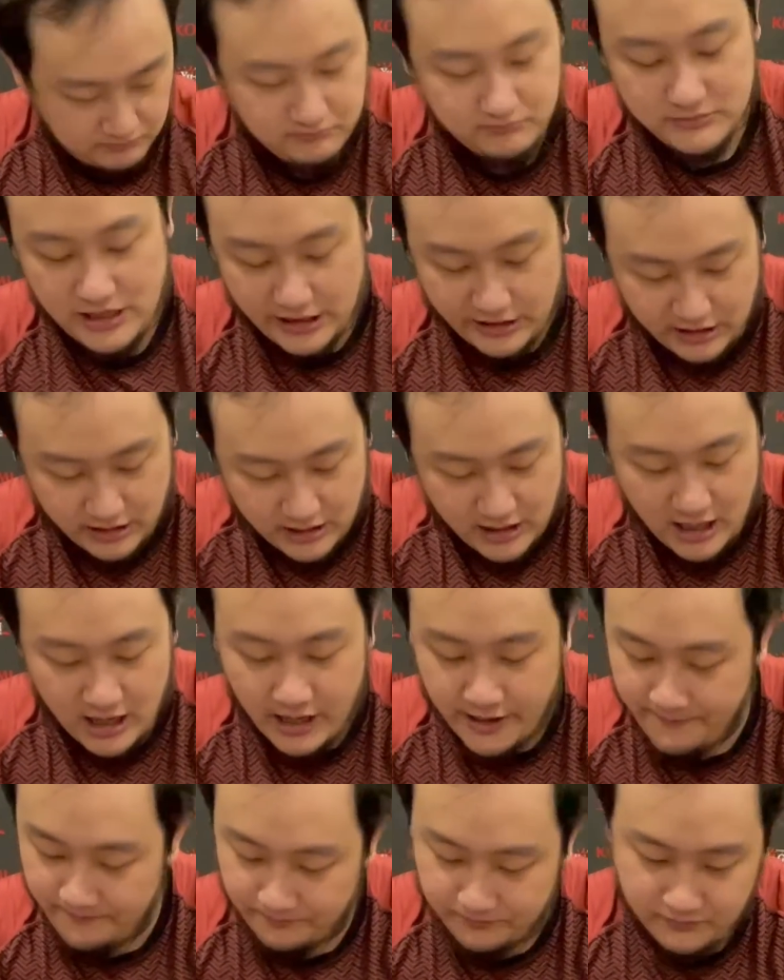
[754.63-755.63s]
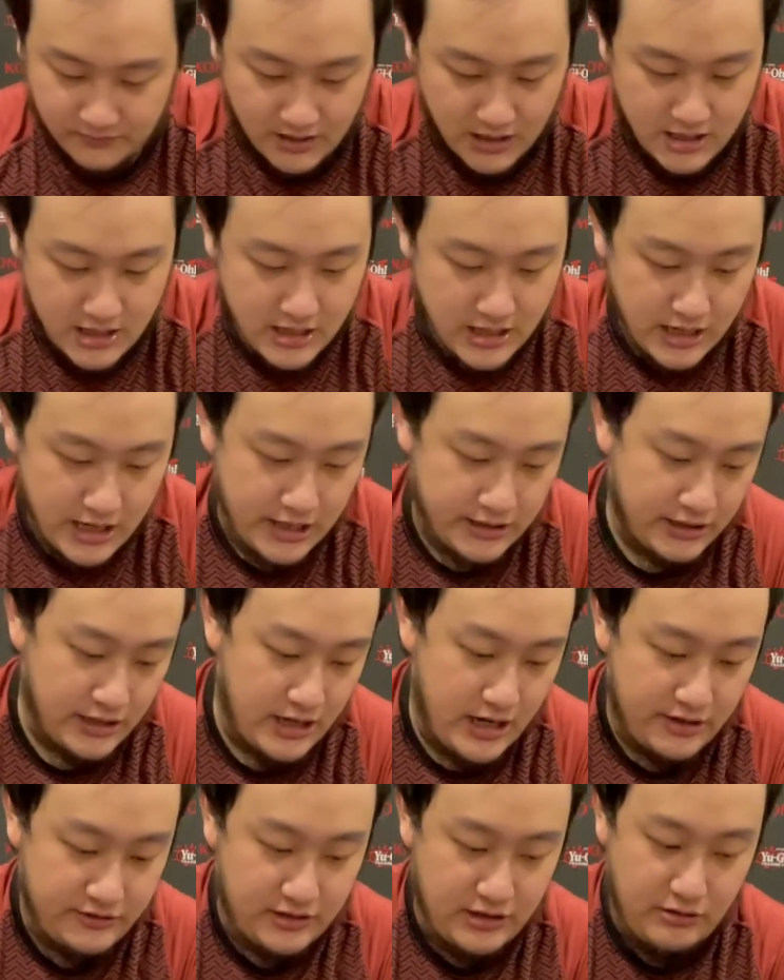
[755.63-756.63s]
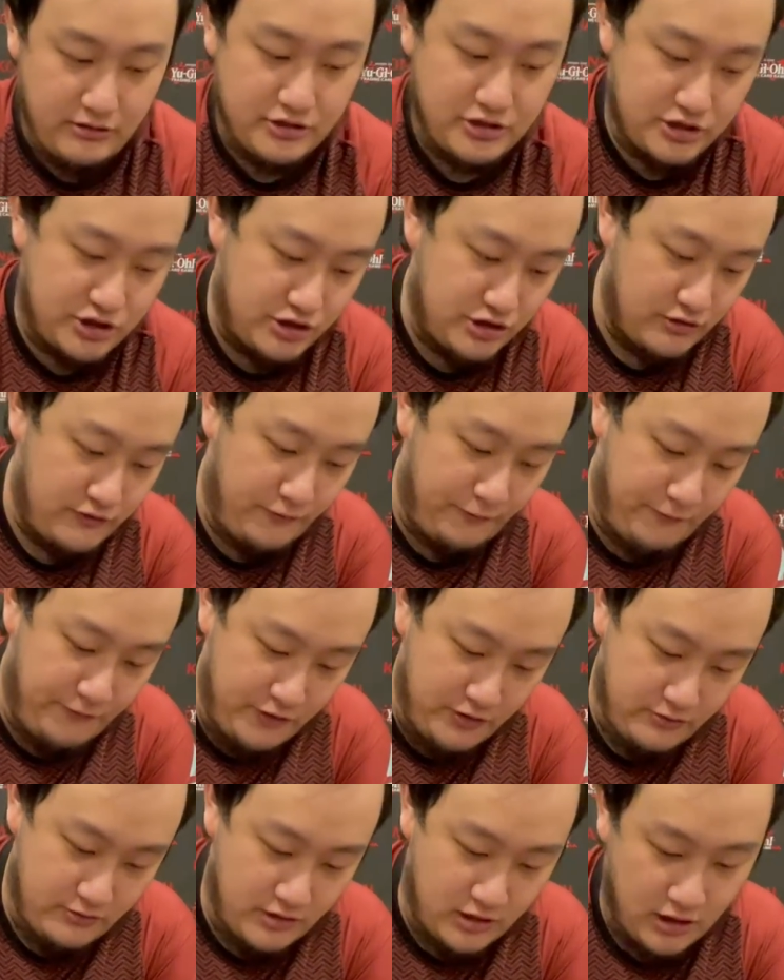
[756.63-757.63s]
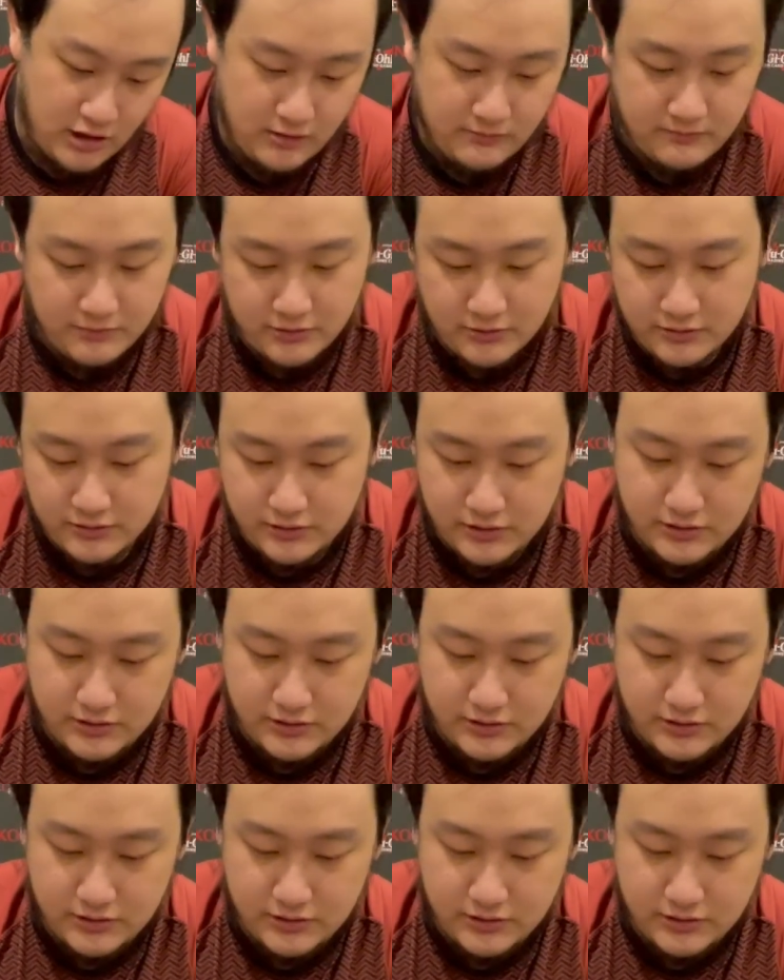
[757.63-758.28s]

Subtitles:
Like it a lot. And then I think I'll just show a few combos.